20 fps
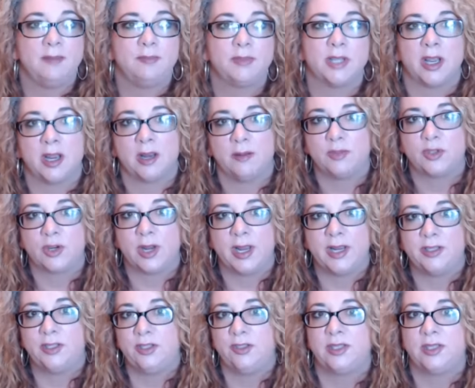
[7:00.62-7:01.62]
time trying
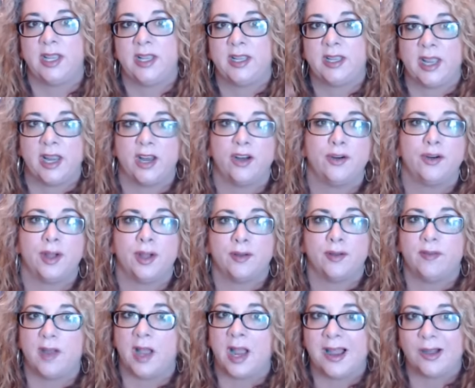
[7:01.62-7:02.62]
to take care of
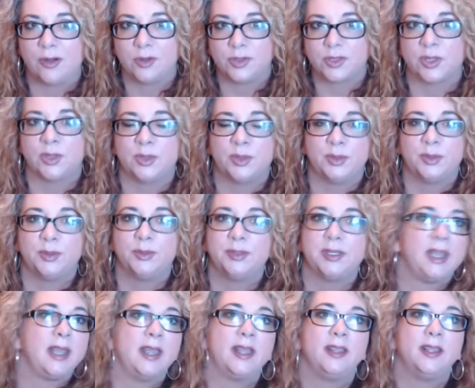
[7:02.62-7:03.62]
a household
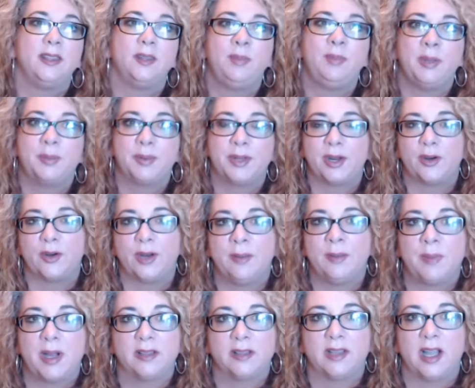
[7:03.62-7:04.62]
and the people that are in
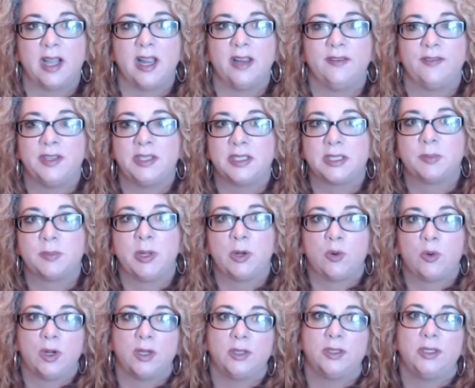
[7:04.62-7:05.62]
my life and to spend
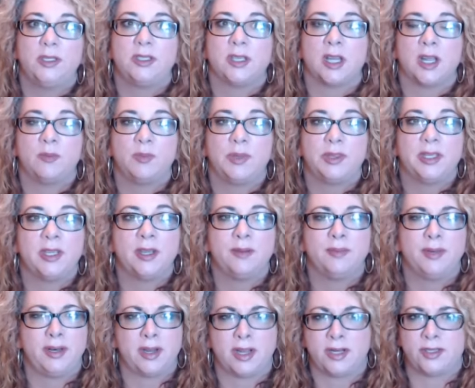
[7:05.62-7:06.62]
quality time with them and
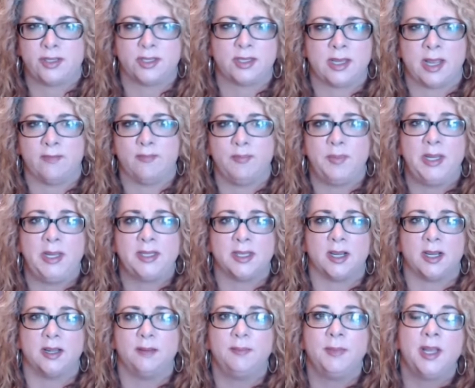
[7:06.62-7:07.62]
not just have me
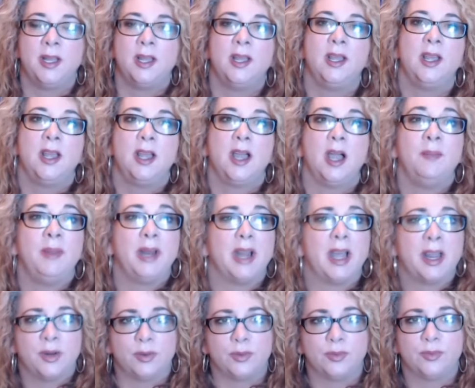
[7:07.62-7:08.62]
time. I mean, I
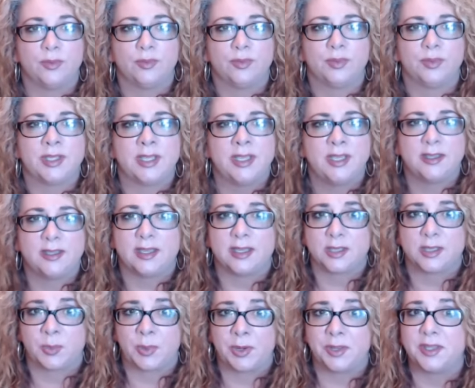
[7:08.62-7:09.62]
don't see that's
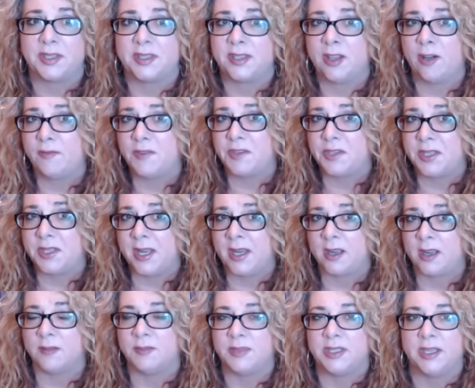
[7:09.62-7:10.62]
where the selfish thing
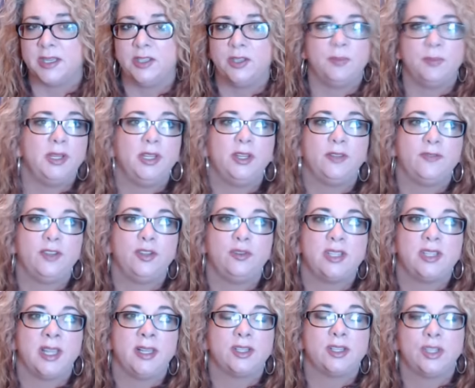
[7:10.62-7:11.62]
comes in. I mean, if you
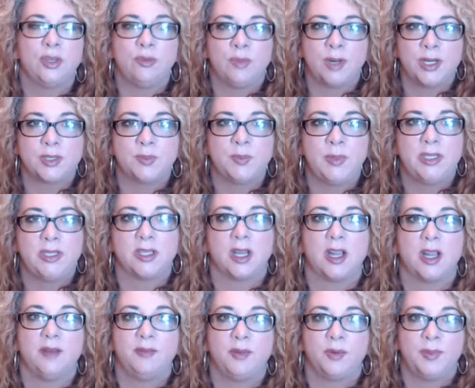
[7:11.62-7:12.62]
take too much me
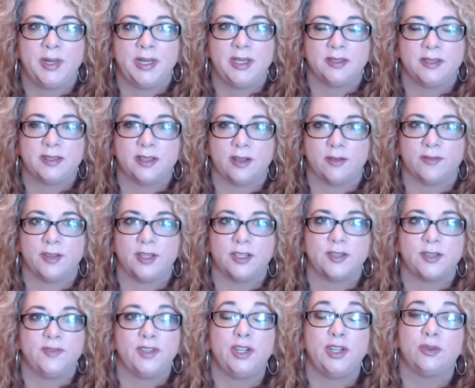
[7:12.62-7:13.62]
time, you're being selfish.
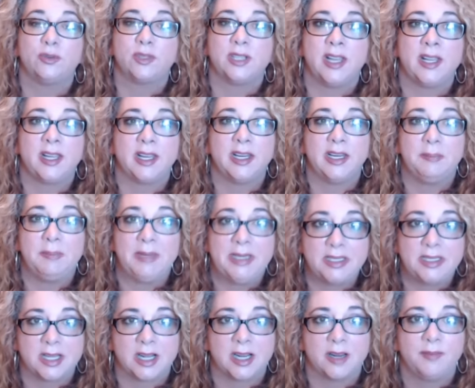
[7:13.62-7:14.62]
If you don't take any me
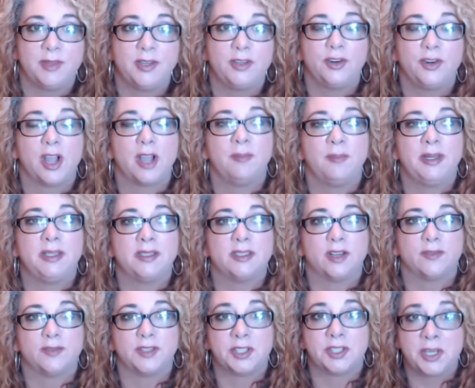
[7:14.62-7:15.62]
time, then you're not being
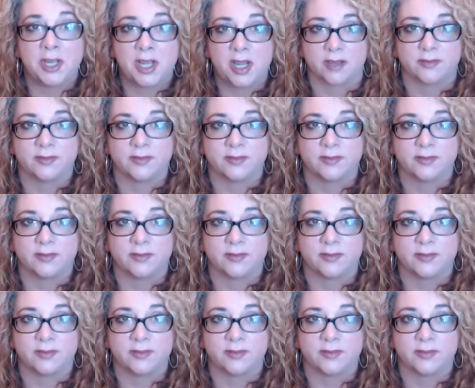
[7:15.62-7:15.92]
selfish enough.